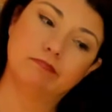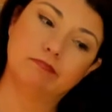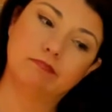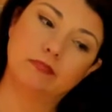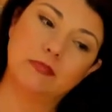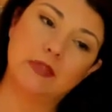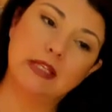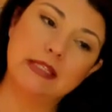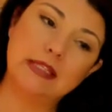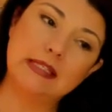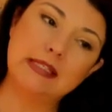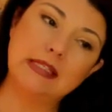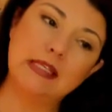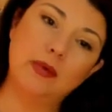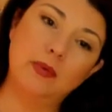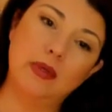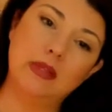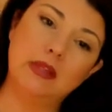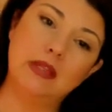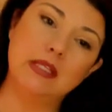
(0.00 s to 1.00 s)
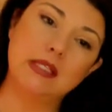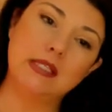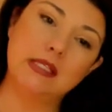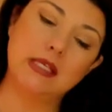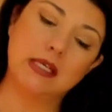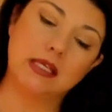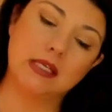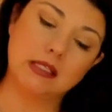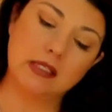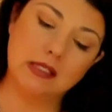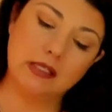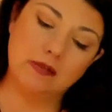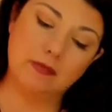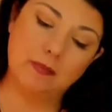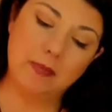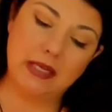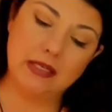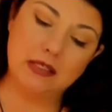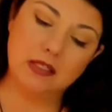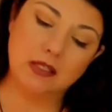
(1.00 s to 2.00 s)
Let's see what the Six of
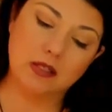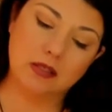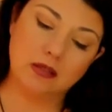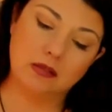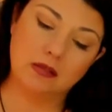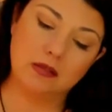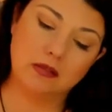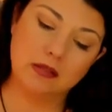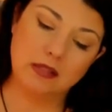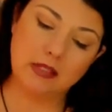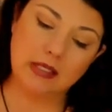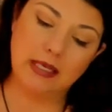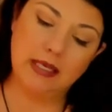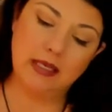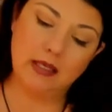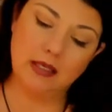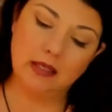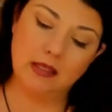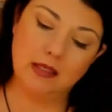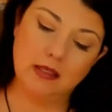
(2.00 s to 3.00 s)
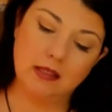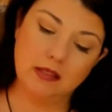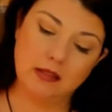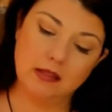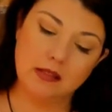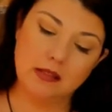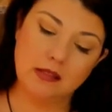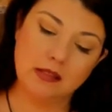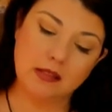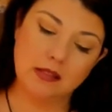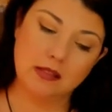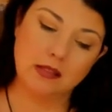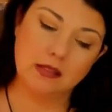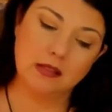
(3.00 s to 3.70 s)
Pentacles is.